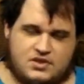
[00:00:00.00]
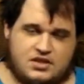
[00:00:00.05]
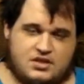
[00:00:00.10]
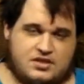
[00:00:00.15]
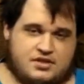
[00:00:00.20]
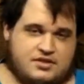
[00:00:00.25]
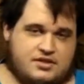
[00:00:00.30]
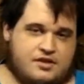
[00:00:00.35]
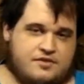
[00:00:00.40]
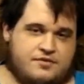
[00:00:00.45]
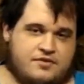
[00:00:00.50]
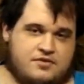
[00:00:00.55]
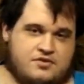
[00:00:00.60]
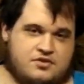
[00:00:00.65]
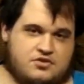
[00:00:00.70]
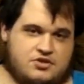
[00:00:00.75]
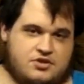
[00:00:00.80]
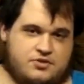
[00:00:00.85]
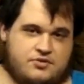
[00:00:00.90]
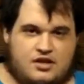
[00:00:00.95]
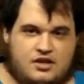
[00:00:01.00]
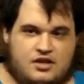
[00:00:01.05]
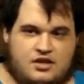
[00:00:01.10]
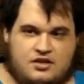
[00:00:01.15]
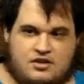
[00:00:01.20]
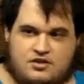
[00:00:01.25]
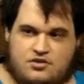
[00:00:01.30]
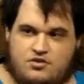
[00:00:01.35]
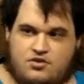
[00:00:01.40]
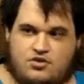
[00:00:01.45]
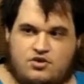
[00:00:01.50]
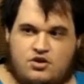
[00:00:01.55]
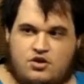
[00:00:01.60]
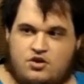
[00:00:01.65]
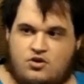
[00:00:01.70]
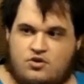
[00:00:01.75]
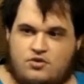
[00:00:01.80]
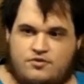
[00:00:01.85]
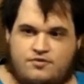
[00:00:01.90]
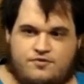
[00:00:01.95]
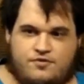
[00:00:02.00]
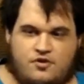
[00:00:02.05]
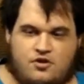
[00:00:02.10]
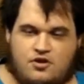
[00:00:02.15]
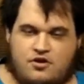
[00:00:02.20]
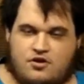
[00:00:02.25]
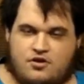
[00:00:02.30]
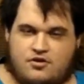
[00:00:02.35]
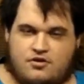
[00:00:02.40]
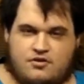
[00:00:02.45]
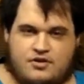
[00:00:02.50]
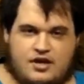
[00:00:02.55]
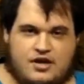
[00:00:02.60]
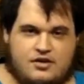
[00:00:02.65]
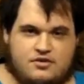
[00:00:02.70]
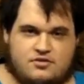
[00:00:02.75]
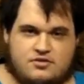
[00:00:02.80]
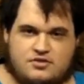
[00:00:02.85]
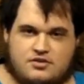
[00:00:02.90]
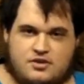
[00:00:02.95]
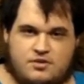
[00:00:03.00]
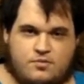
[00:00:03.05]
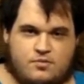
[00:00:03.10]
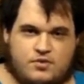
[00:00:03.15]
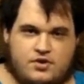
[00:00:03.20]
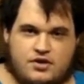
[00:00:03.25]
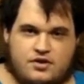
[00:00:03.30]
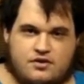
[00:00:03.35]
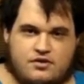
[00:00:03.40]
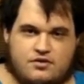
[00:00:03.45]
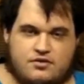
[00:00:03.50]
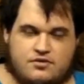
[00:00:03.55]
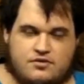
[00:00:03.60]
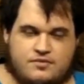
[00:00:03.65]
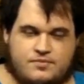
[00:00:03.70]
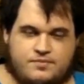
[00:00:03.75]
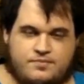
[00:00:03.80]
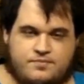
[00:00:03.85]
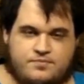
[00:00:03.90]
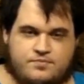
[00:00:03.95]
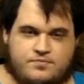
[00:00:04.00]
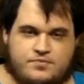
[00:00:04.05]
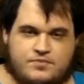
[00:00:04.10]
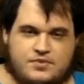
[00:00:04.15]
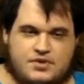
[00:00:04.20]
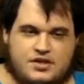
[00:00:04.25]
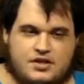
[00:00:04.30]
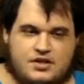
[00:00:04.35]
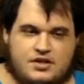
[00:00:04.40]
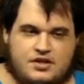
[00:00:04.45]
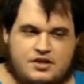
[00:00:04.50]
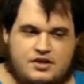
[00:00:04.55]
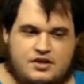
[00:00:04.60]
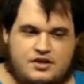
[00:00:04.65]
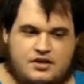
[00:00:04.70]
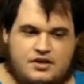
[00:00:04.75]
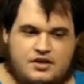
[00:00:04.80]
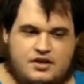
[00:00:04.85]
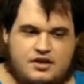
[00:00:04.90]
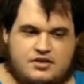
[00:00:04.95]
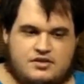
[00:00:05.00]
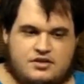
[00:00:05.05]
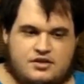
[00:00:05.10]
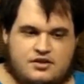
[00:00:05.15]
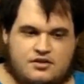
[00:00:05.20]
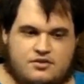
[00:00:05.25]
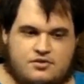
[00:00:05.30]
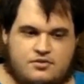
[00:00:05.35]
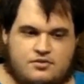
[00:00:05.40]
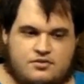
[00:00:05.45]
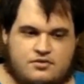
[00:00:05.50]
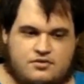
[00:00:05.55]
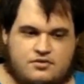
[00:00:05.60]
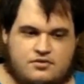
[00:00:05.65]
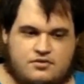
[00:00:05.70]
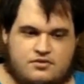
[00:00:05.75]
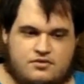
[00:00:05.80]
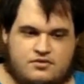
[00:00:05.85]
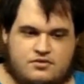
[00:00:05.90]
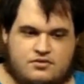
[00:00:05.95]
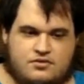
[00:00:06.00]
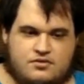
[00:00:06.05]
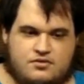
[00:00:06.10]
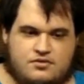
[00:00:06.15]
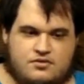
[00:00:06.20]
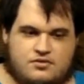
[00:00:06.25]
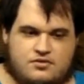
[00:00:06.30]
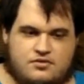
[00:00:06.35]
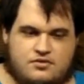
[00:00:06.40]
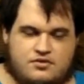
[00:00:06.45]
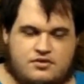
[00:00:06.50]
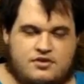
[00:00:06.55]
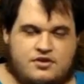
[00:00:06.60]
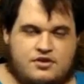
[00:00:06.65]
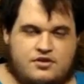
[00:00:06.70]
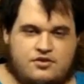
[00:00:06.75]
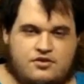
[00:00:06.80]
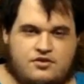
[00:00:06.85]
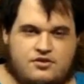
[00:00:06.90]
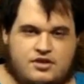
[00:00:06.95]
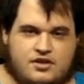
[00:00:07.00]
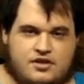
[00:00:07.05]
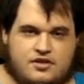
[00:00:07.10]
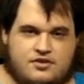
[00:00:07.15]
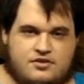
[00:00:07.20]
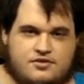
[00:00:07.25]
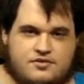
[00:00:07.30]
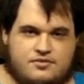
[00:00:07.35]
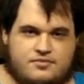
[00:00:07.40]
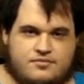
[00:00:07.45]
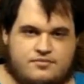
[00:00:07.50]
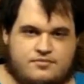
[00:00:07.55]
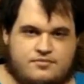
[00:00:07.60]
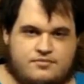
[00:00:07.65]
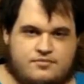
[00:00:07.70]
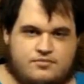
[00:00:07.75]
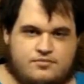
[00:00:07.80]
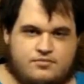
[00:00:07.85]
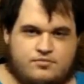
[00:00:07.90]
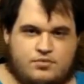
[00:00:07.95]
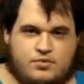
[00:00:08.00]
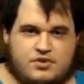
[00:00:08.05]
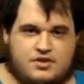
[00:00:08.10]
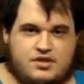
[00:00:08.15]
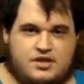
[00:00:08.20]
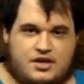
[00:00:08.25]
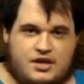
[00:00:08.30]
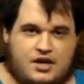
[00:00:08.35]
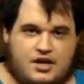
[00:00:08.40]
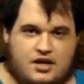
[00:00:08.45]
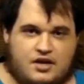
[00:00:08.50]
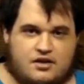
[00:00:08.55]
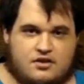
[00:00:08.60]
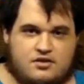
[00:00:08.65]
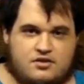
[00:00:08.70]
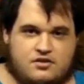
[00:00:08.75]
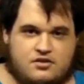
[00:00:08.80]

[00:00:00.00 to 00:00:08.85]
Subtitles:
cell phones in general. And you go far out somewhere, and it's like, you're like, what the heck?